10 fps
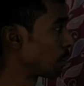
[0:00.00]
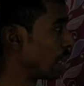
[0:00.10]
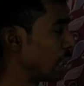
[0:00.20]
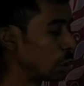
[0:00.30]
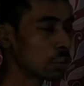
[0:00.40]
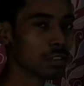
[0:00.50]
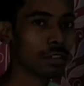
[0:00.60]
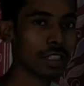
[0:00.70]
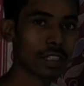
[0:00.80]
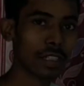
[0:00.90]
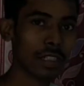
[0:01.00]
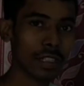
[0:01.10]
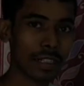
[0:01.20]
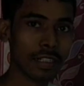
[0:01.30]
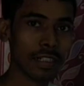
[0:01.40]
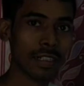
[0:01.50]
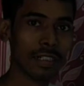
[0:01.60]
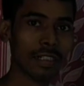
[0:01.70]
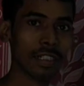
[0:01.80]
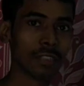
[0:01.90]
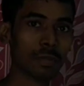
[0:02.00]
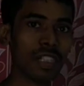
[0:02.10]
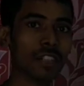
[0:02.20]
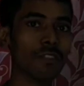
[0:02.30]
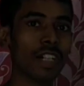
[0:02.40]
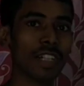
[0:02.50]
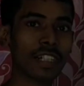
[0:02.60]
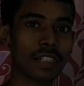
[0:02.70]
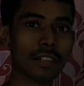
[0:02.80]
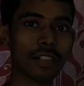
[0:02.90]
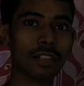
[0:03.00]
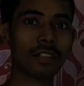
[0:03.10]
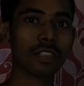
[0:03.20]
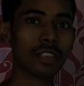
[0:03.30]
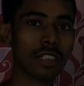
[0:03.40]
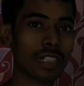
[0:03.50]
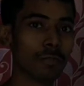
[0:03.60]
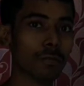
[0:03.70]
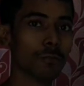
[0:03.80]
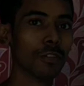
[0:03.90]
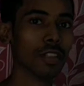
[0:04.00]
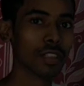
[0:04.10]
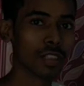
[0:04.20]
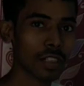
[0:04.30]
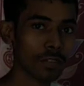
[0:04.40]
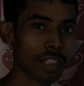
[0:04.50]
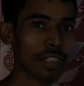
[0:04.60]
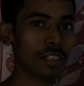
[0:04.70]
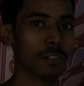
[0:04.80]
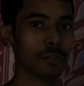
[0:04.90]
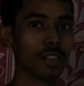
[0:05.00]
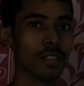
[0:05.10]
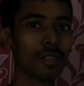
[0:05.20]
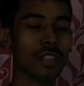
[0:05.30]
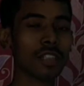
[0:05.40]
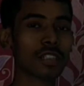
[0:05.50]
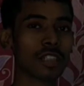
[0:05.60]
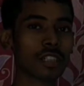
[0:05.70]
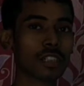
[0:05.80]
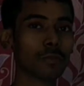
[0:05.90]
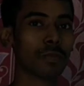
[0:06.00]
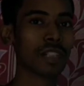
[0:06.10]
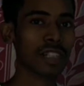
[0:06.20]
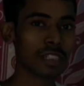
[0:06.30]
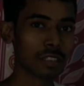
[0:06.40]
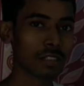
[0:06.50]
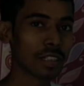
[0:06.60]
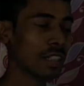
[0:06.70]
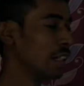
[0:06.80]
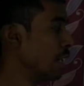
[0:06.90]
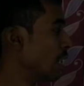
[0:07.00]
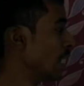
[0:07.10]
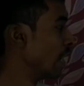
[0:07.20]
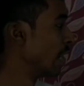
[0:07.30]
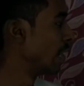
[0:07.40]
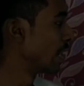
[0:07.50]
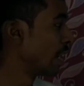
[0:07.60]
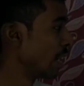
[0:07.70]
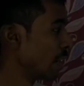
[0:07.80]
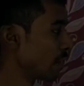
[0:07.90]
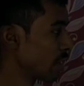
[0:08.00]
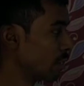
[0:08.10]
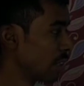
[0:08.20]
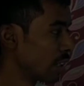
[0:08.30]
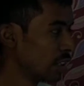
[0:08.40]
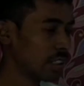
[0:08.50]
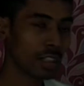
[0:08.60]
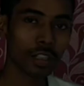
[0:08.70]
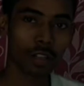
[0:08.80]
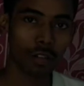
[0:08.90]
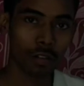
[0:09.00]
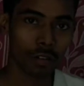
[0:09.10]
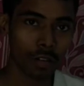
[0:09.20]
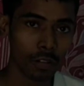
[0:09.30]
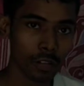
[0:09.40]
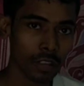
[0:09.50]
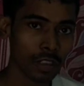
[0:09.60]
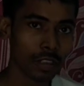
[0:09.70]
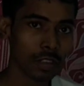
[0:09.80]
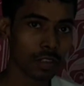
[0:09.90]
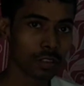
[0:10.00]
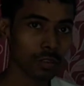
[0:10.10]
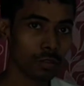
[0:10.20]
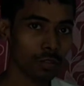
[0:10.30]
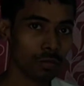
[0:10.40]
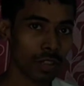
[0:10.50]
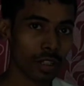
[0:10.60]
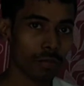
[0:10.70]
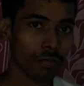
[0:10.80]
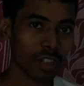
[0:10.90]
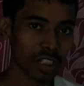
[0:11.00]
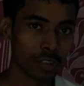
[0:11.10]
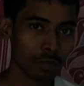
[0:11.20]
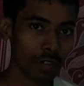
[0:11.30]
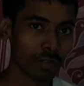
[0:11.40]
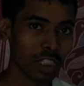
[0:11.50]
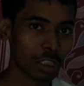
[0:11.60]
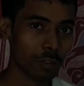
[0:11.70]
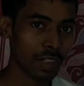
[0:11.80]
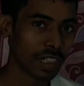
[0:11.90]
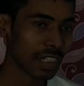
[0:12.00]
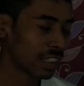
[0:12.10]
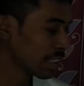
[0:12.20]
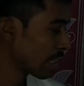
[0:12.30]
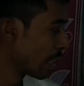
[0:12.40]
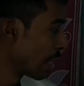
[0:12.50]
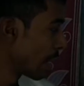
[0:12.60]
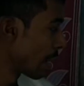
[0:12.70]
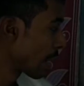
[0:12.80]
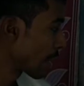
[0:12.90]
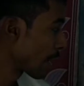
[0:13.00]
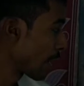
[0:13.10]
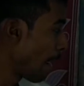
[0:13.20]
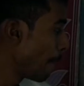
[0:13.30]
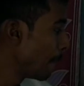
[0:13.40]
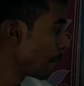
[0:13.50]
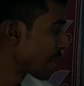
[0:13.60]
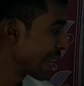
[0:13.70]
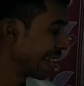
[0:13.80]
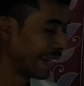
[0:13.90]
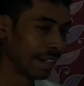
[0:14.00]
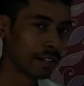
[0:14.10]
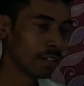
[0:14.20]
Paleozoic era has been divided, it has been further divided into the 6 periods, okay? And I have given here in a chronological order, so very first one which you will get is Cambrian,